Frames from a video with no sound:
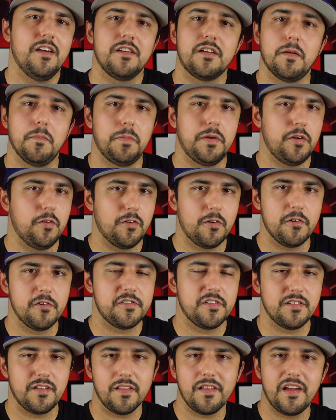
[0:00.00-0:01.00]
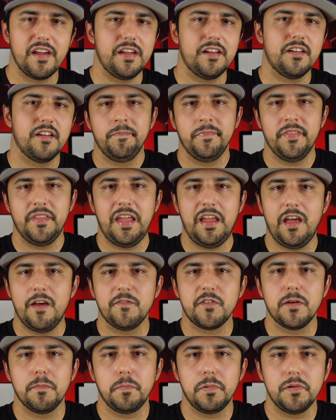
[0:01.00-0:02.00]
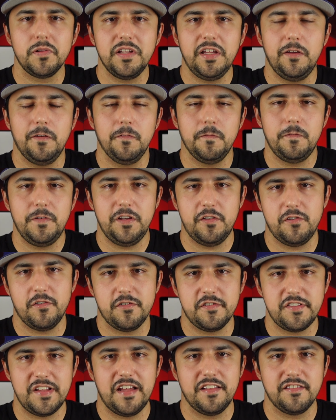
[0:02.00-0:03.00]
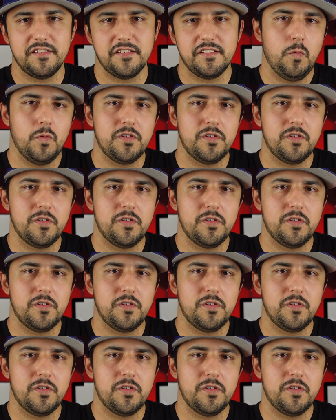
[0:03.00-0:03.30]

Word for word: computers and the like, they have complete feature sets,